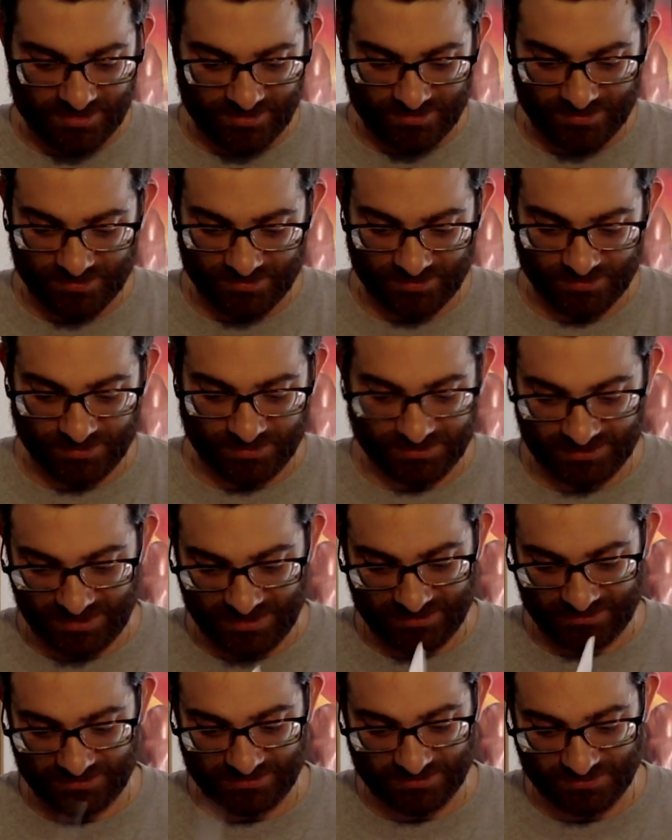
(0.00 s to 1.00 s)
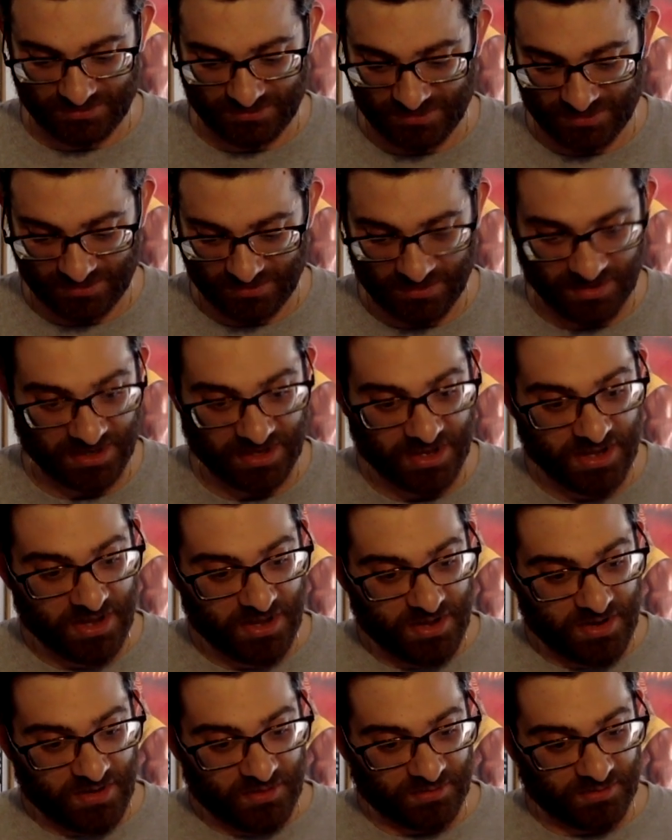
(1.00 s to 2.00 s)
let me see real quick.
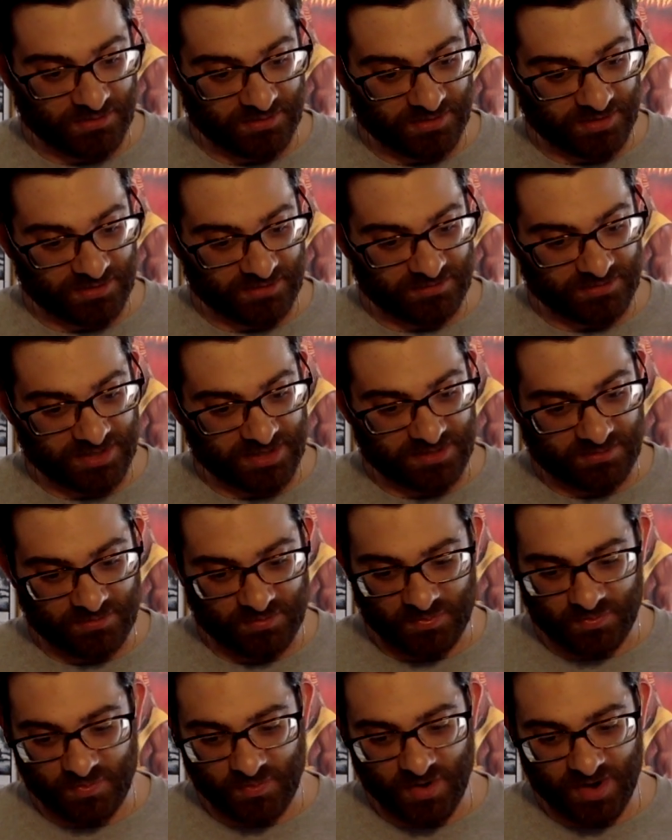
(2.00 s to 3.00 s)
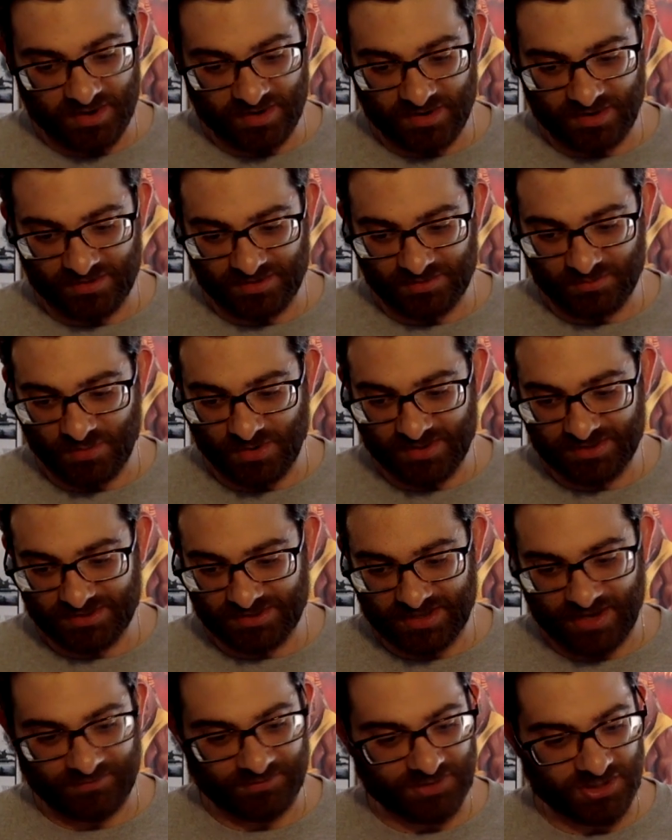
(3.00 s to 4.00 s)
Like what is the
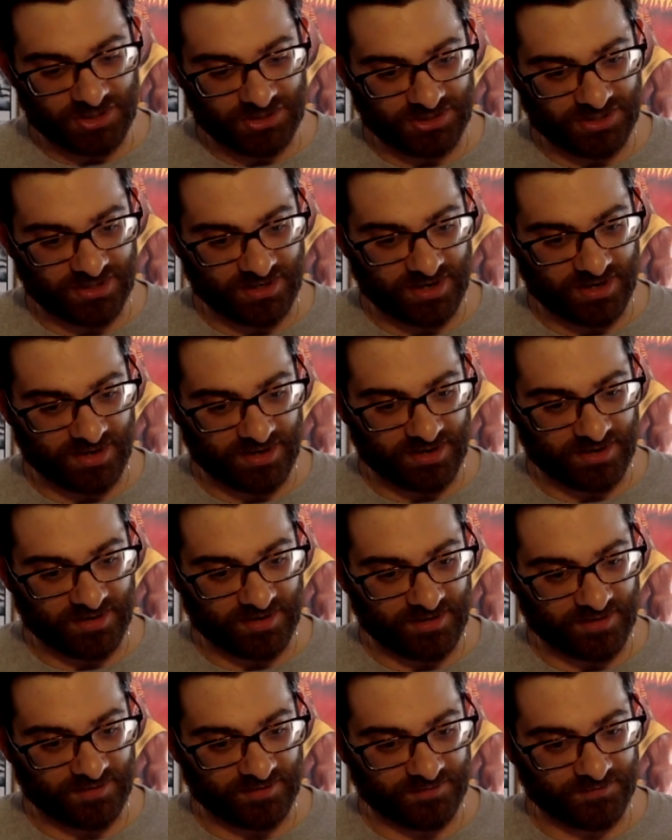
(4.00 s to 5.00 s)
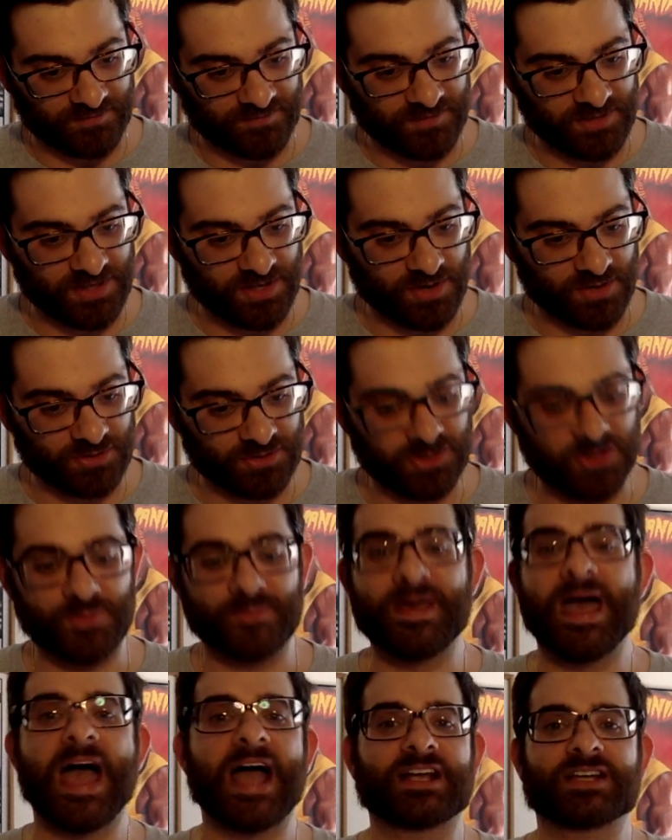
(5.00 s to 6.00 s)
definition of VO2
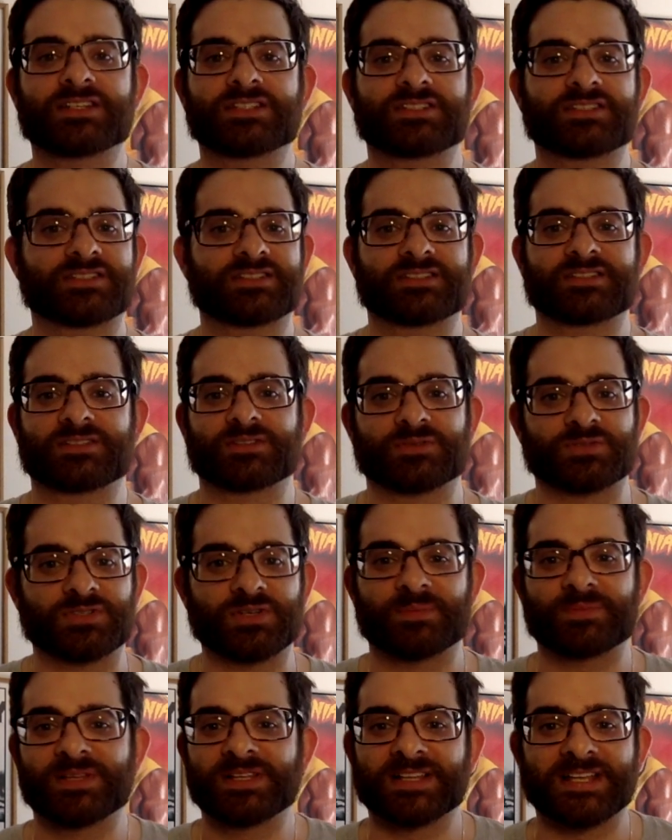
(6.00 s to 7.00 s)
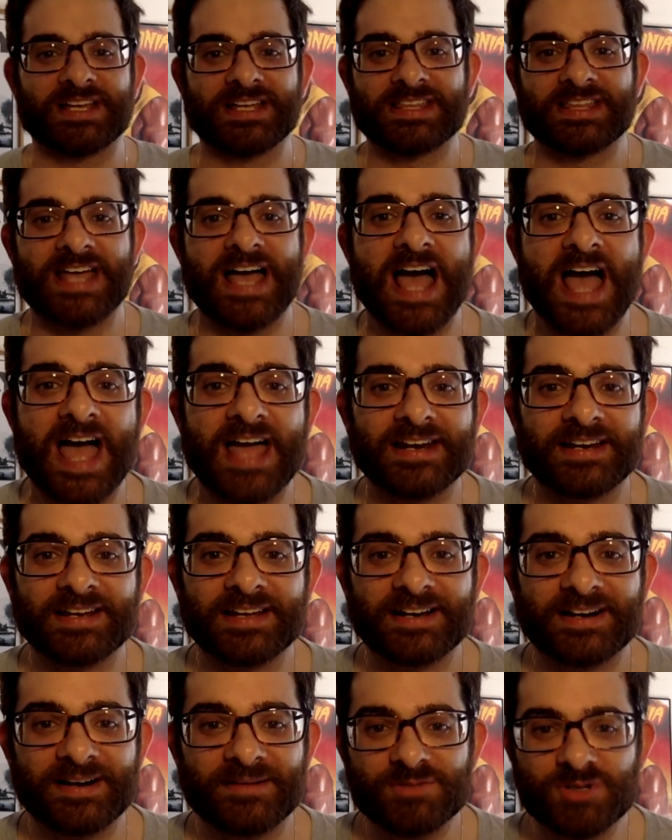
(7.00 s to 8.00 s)
max or something like that?
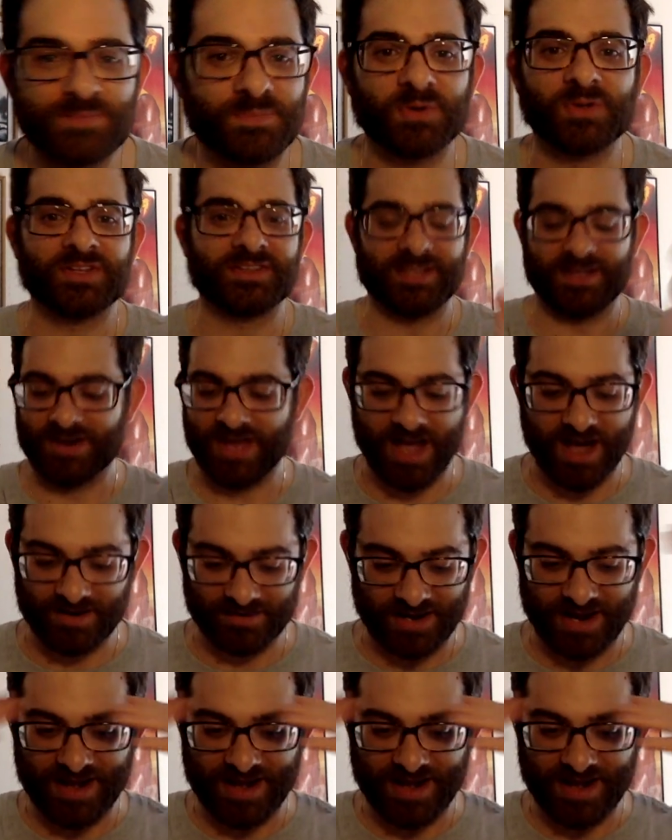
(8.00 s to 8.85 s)
I'm just pulling that out.